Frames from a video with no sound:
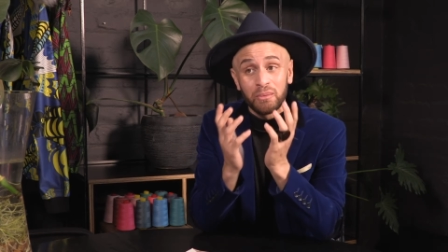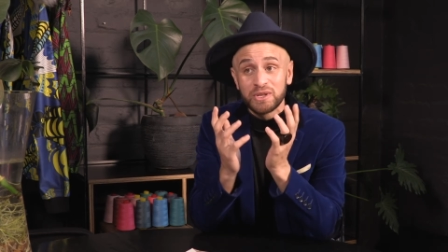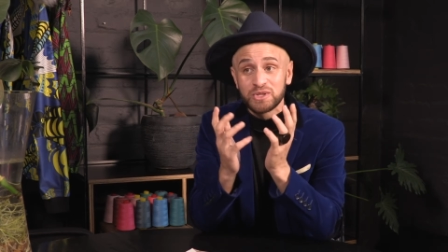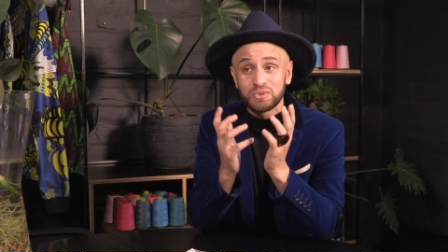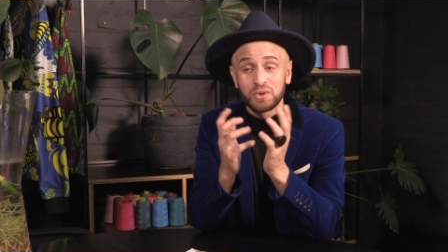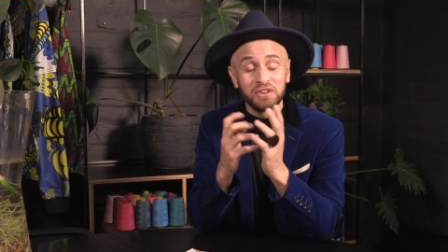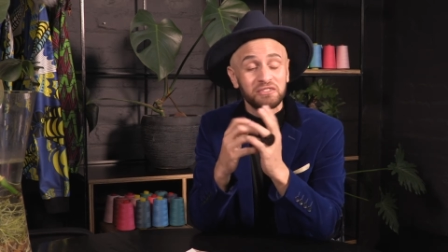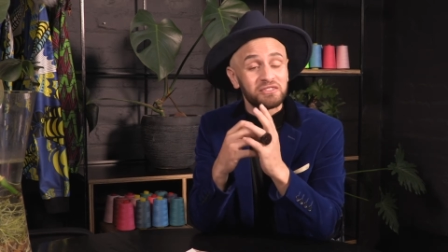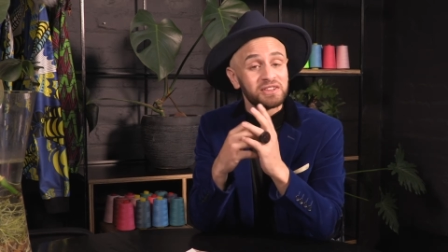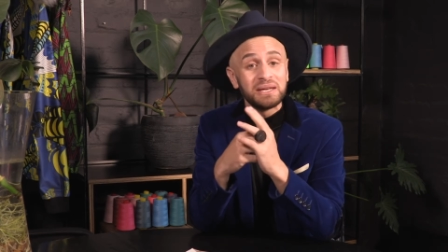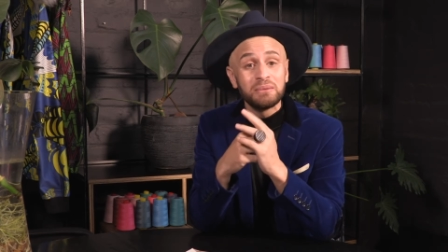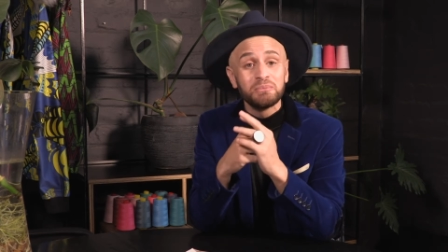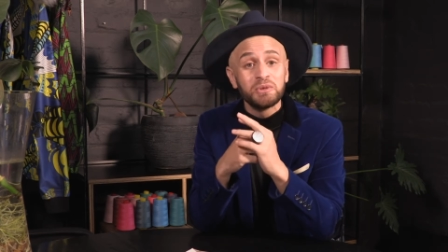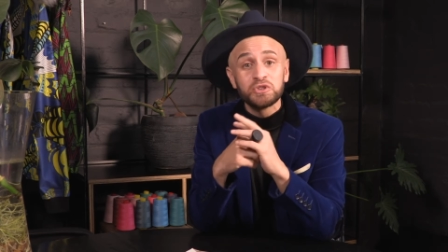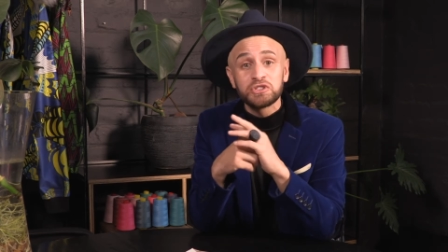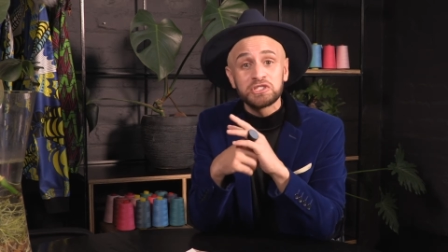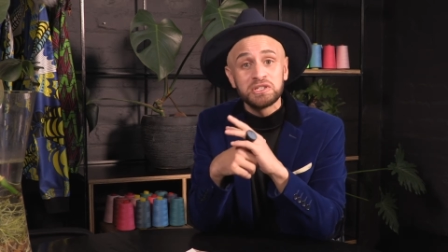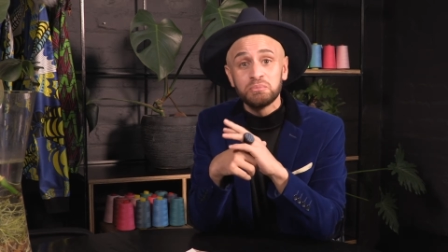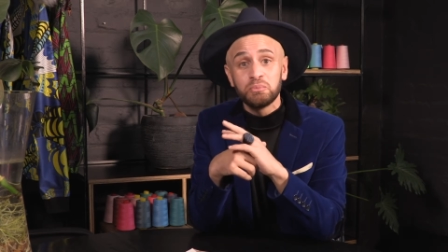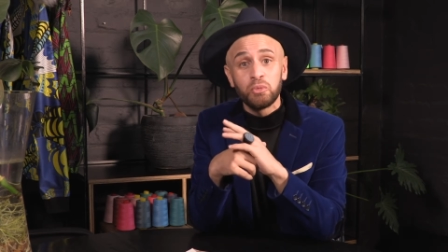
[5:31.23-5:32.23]
is one of the
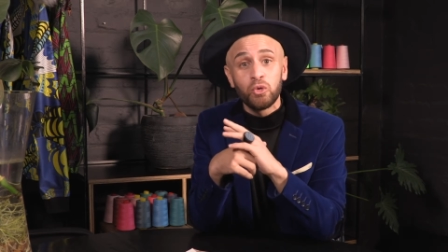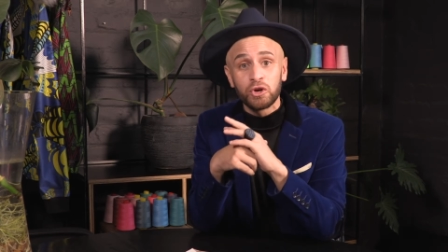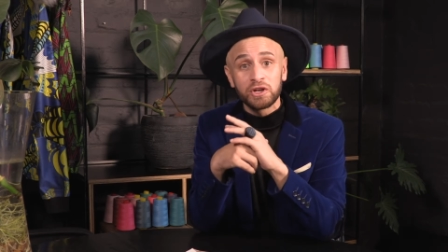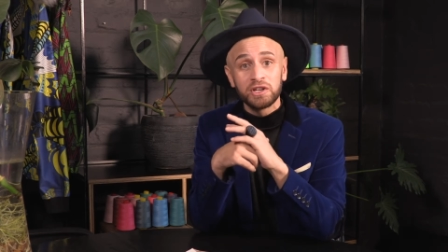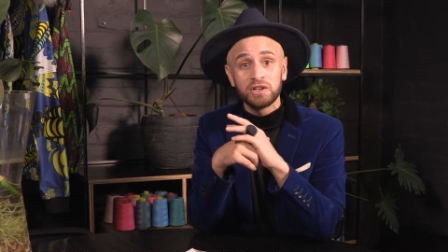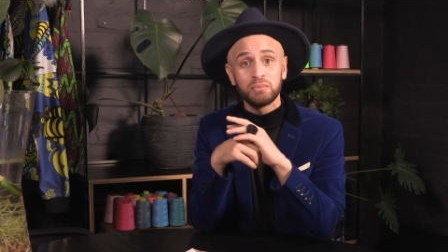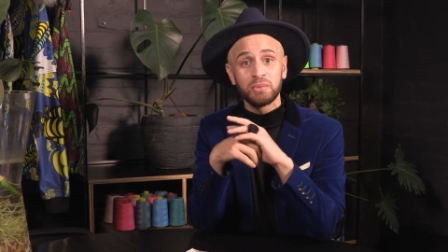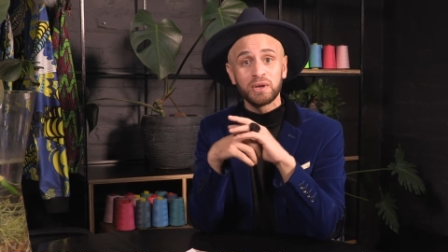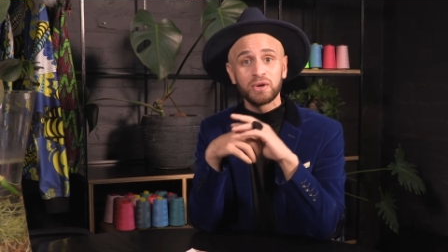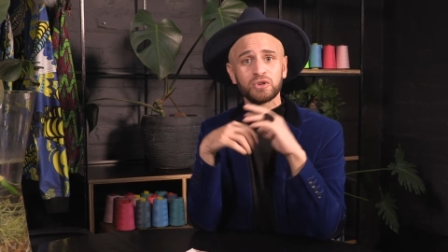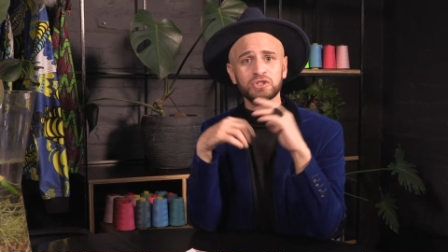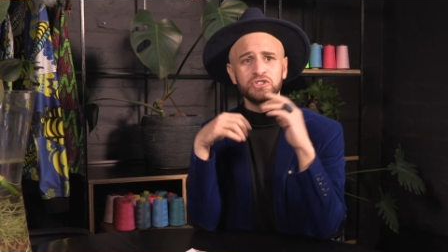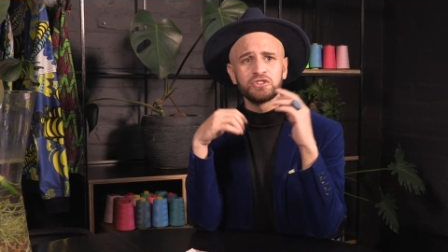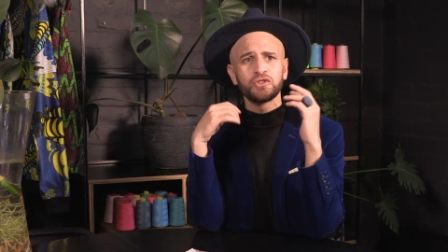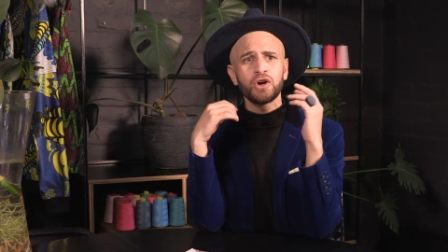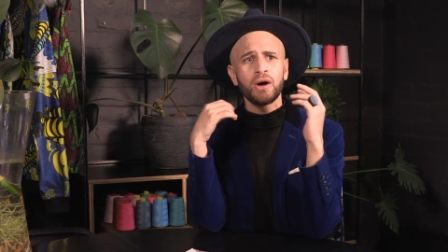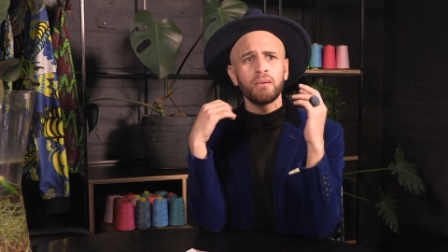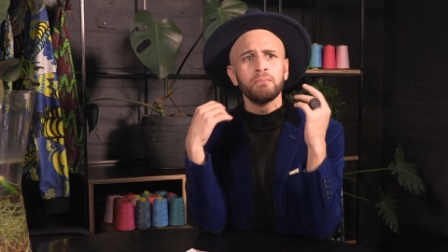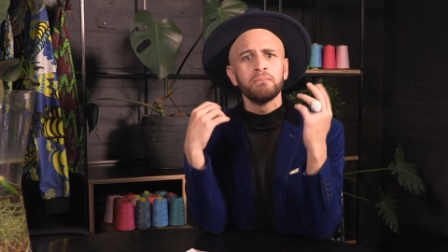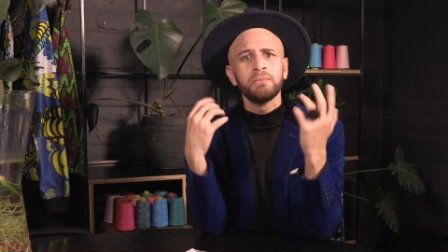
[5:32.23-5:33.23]
most important because you've
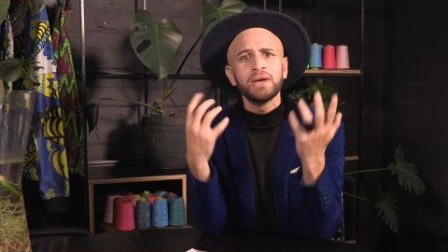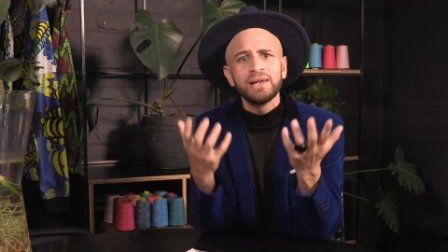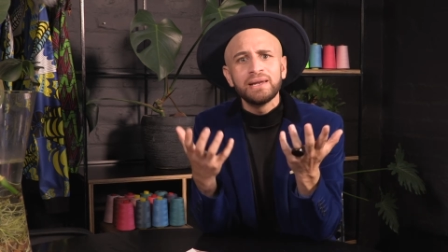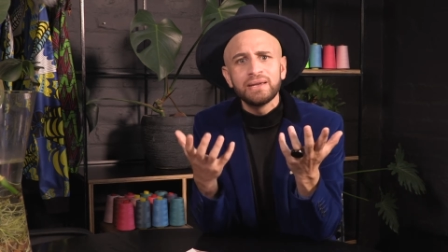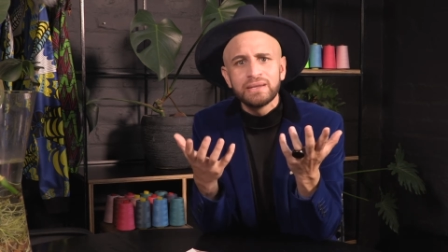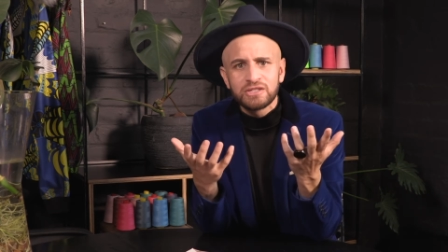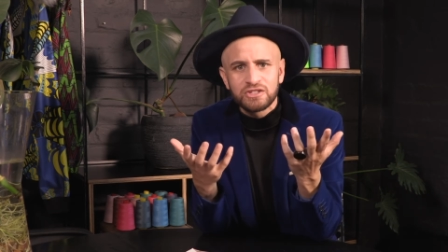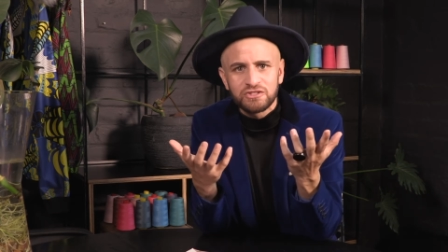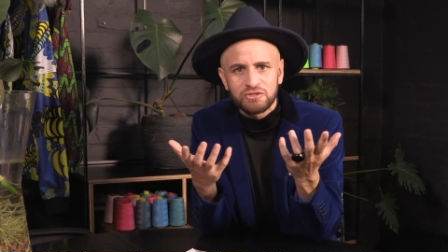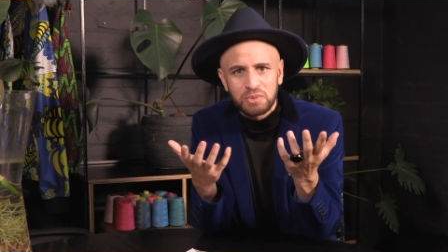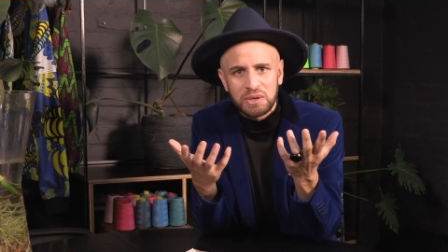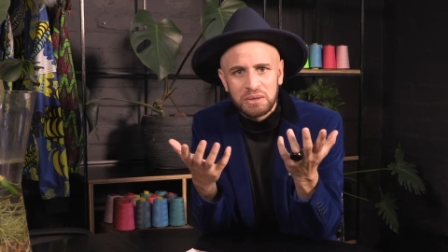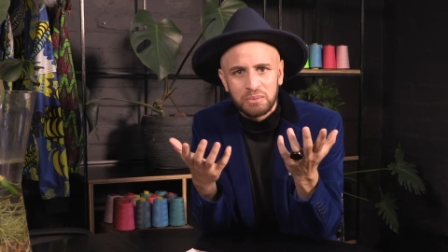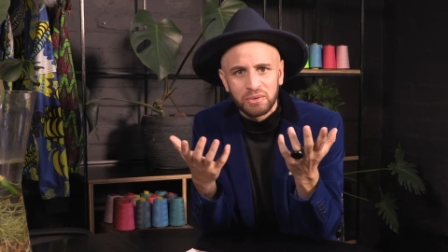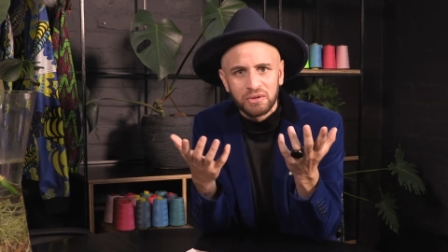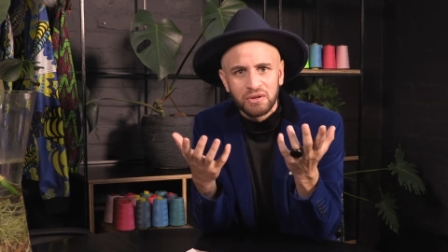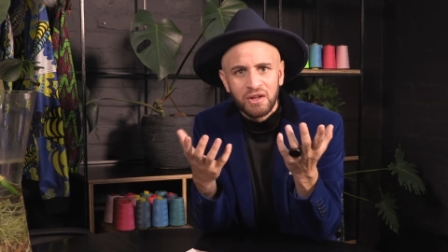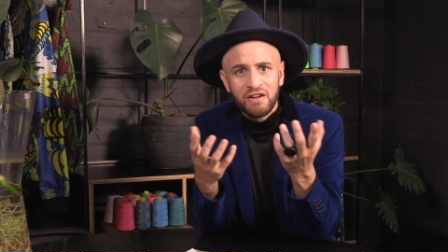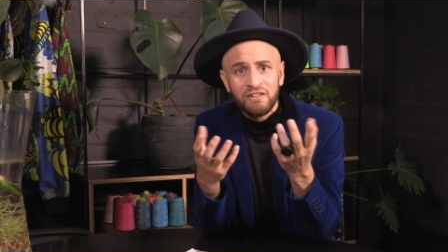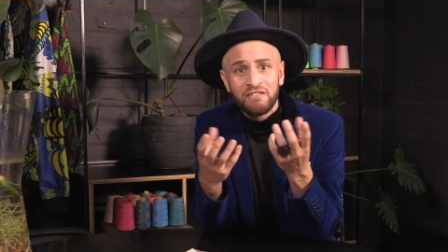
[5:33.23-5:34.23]
got millions of
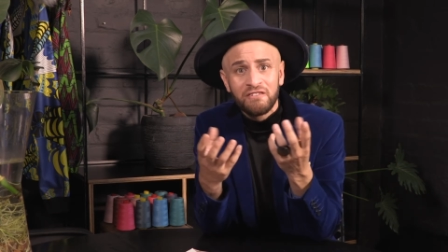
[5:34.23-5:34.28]
people